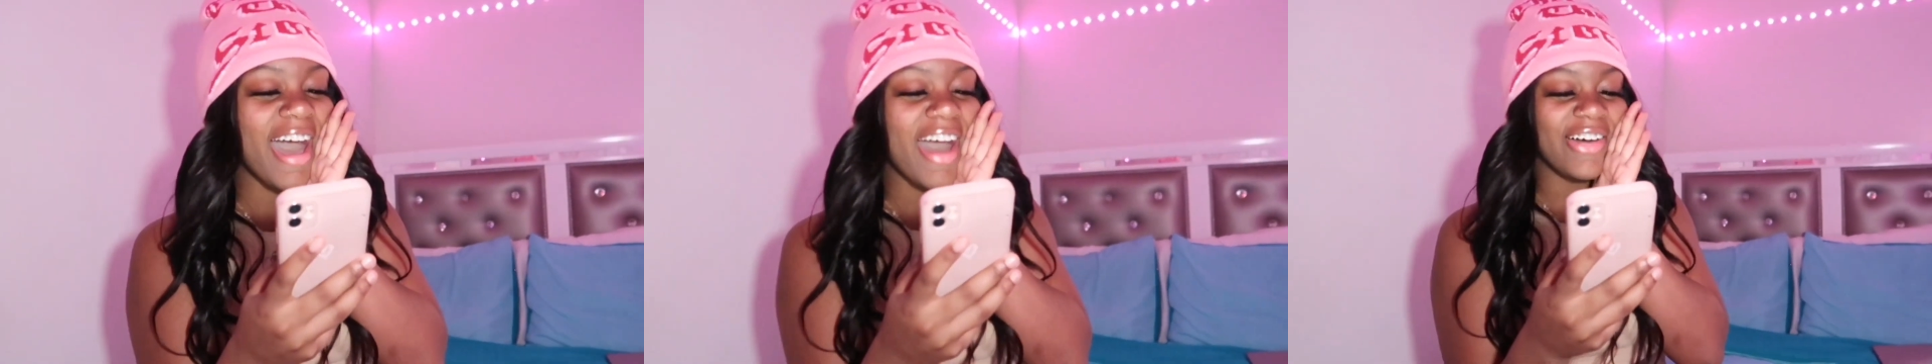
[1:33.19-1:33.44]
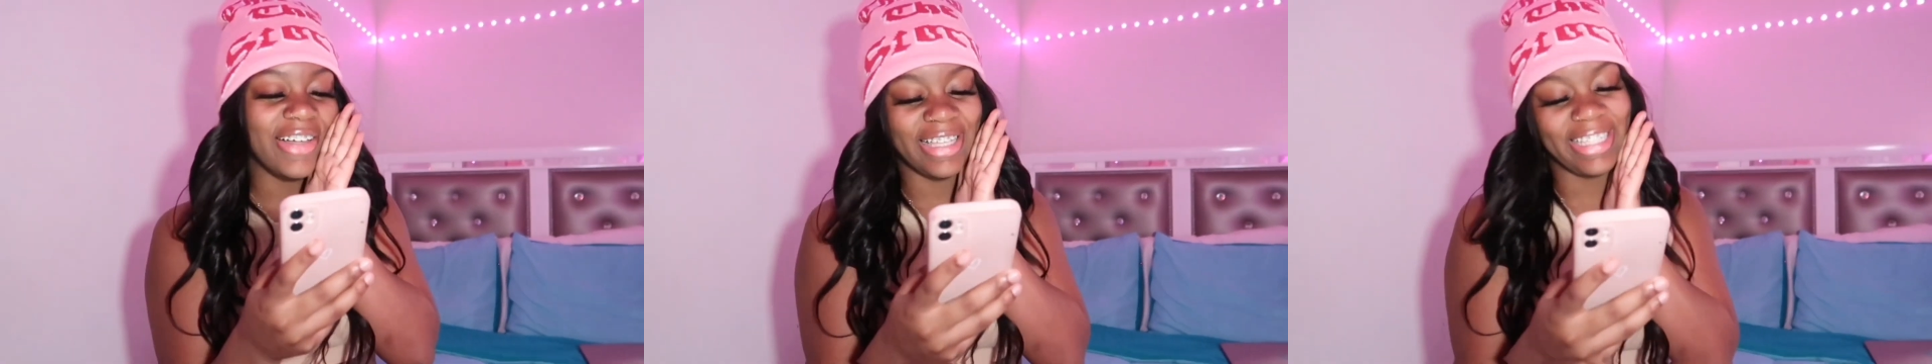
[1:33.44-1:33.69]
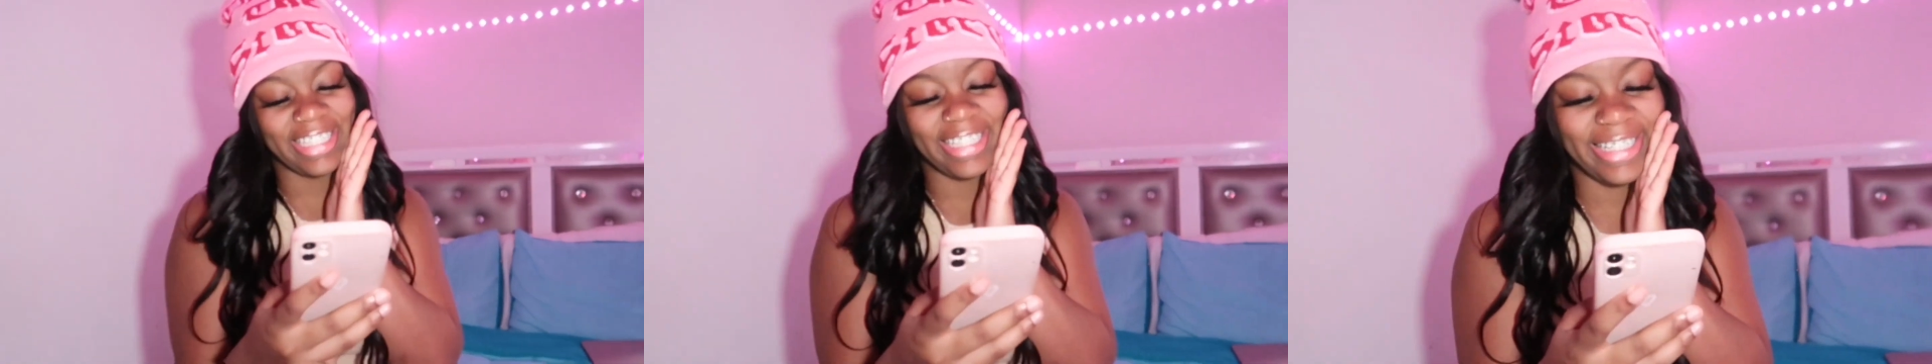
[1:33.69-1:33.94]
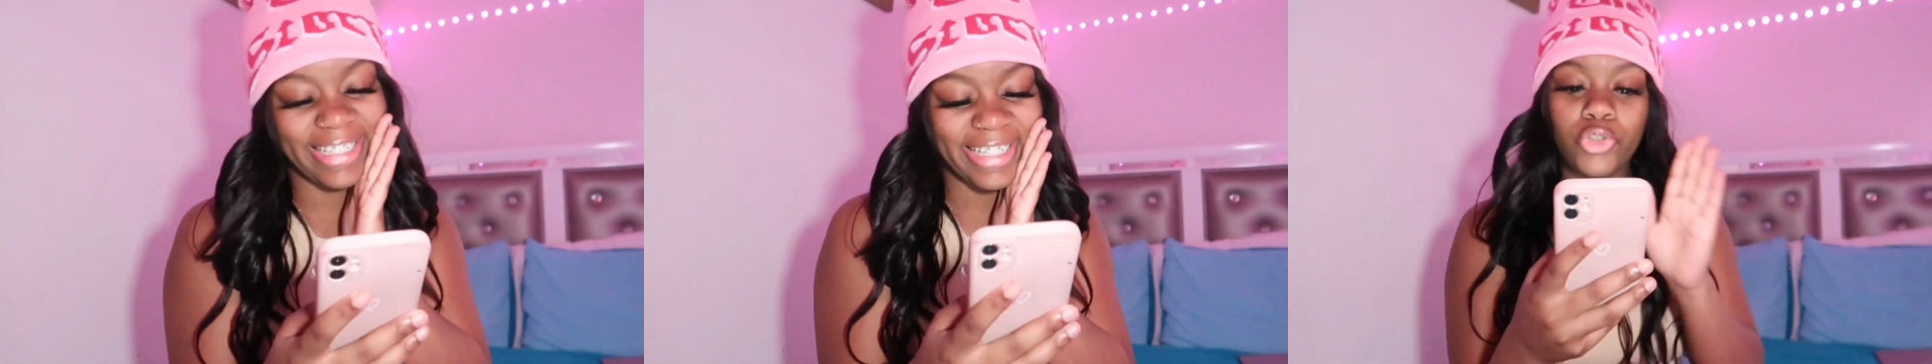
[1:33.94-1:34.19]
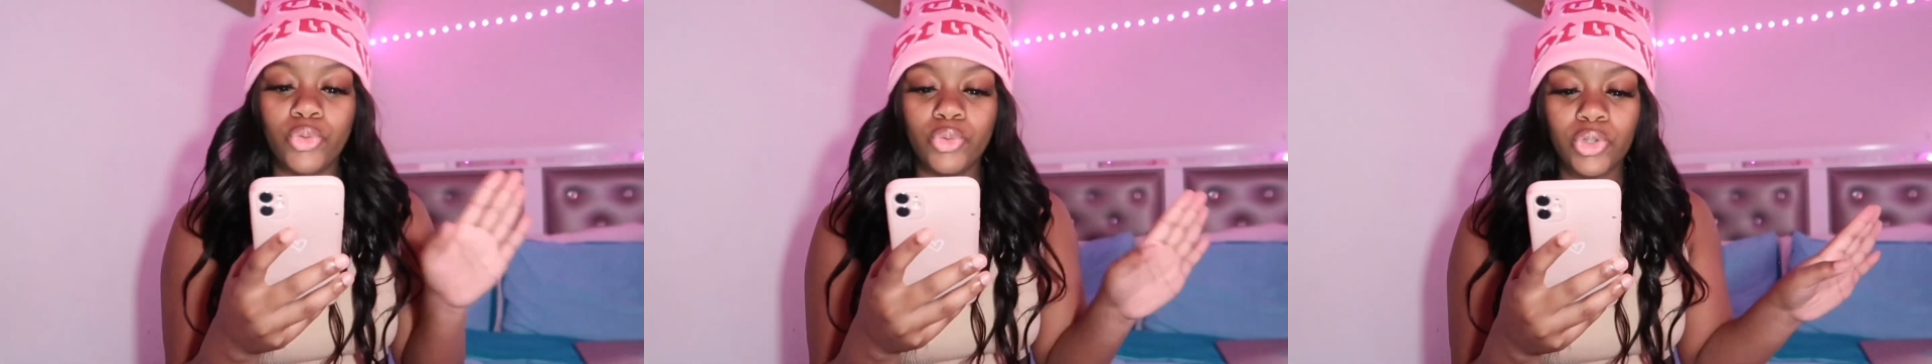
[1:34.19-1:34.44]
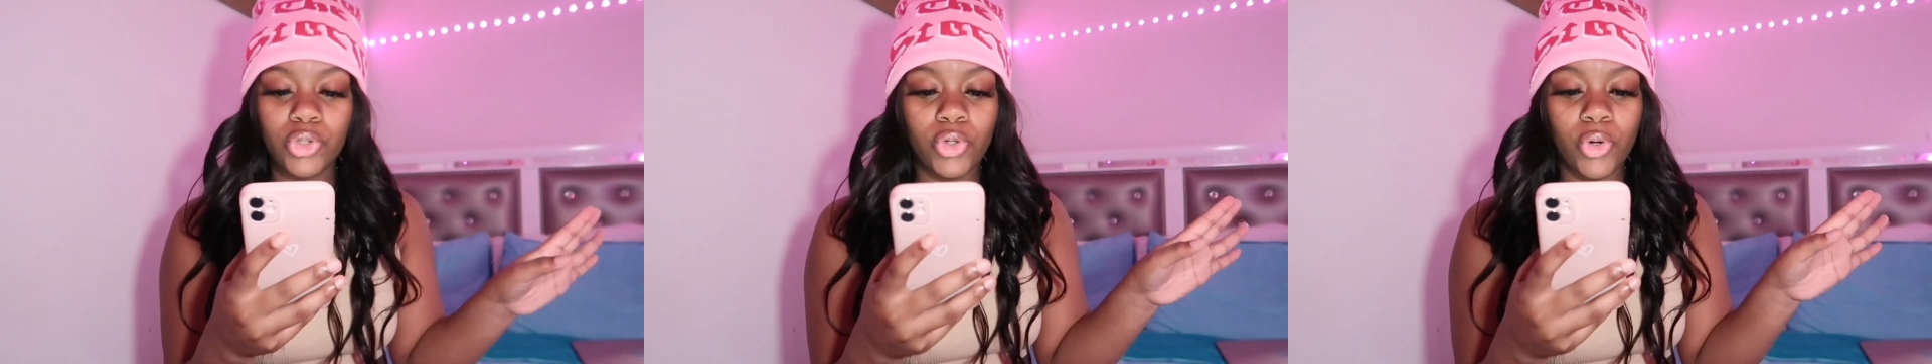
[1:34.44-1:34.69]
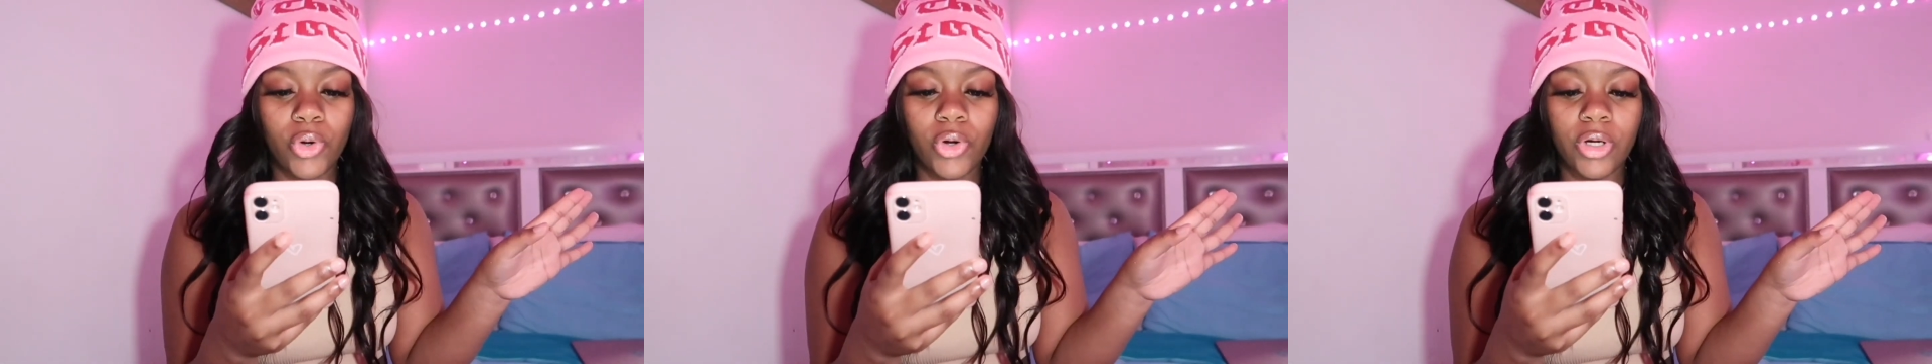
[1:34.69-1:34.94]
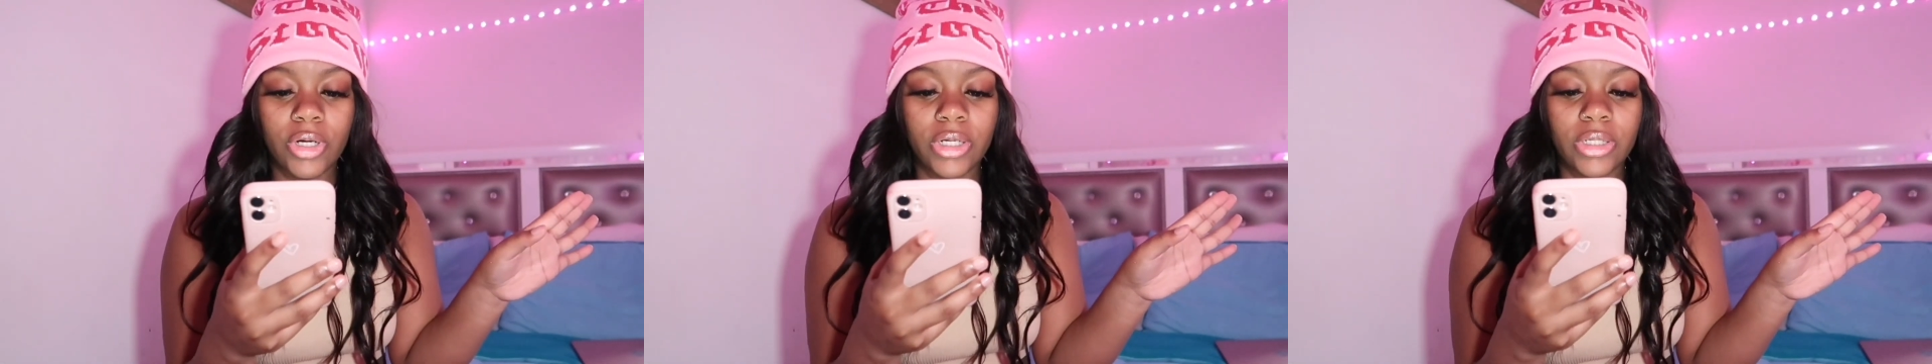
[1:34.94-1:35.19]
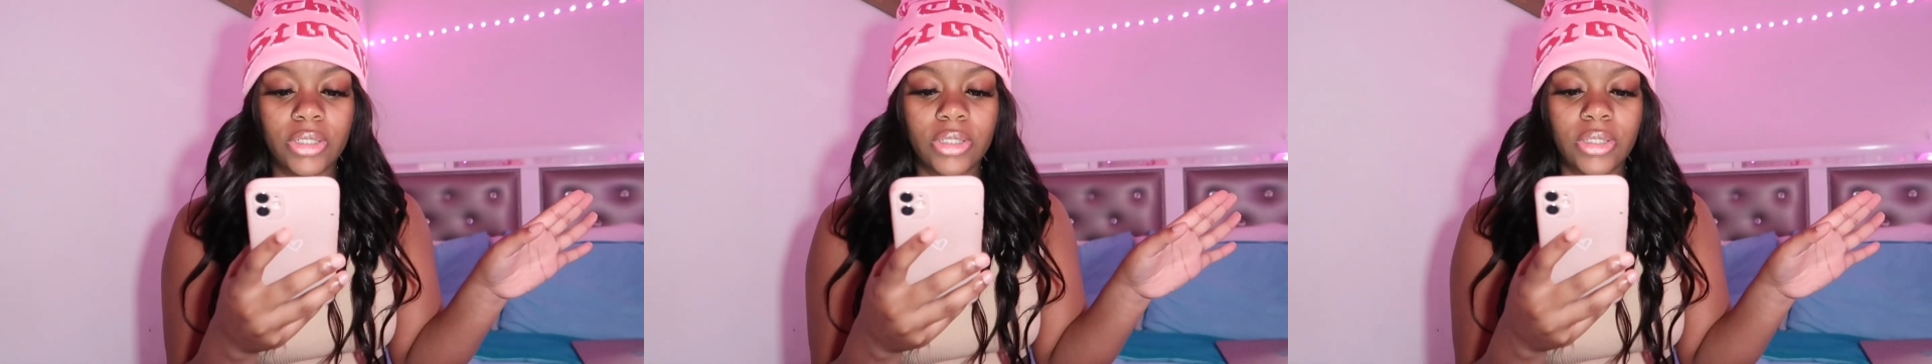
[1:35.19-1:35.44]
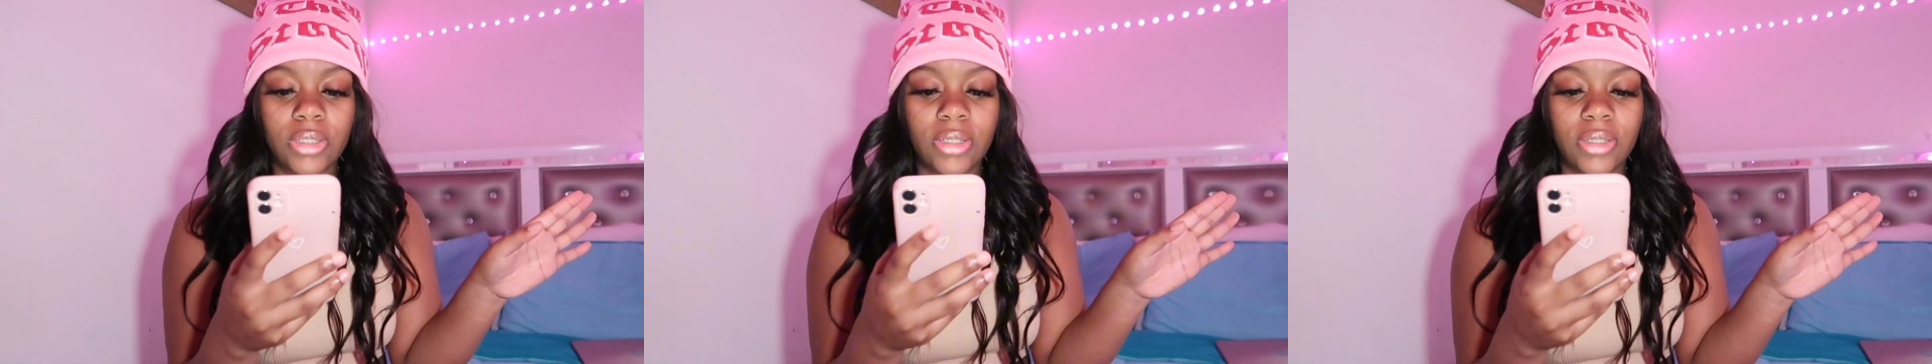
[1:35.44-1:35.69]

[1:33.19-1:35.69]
what? Unicorn.